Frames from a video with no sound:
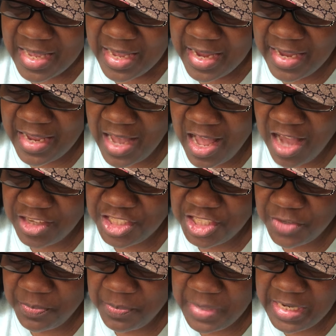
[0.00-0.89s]
It
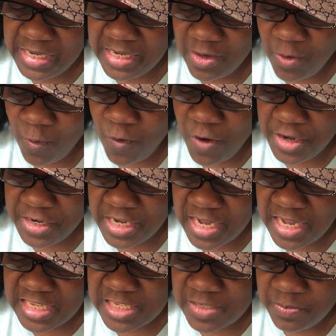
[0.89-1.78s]
unctioned me on
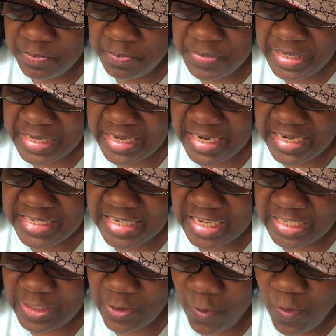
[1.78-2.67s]
us being
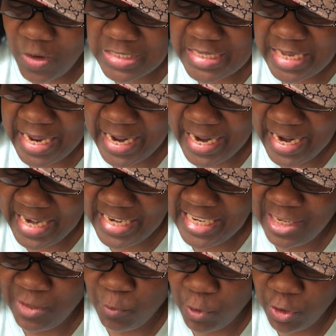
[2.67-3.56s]
the Lord's
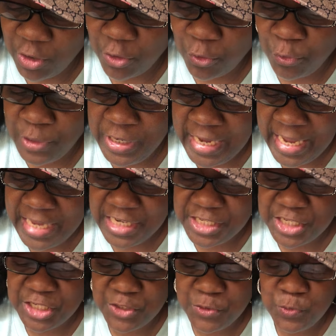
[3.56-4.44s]
handiwork
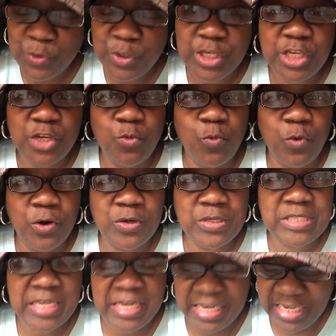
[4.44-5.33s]
created to do good
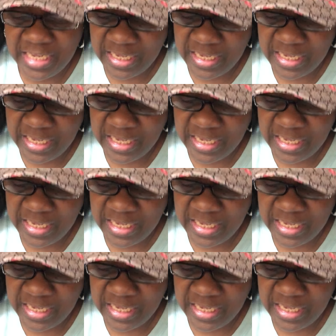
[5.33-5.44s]
works in